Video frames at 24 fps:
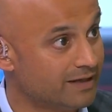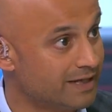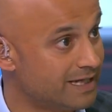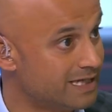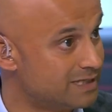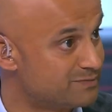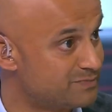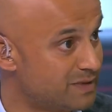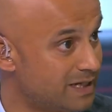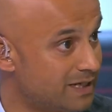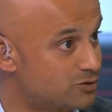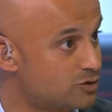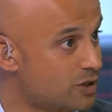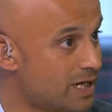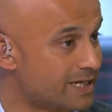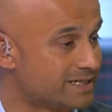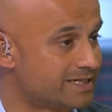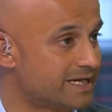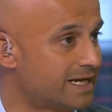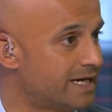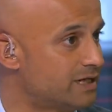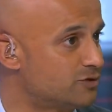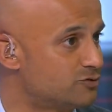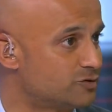He's been
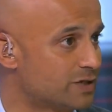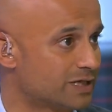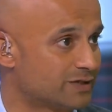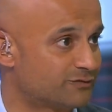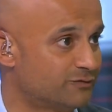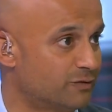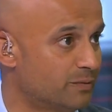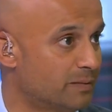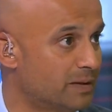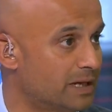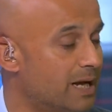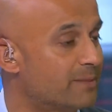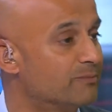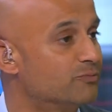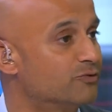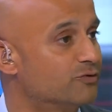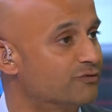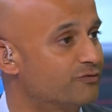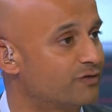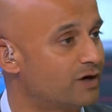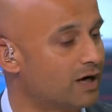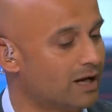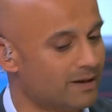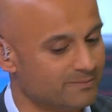attracting interest from a number
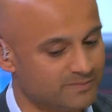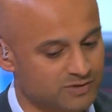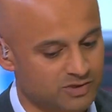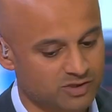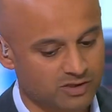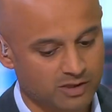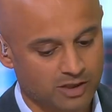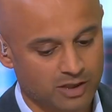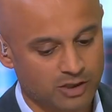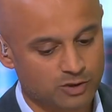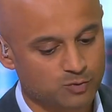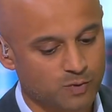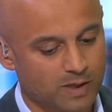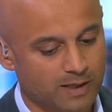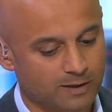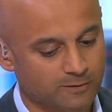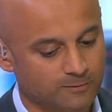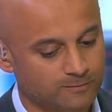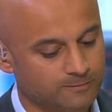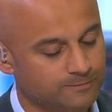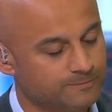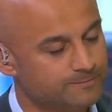of clubs as well.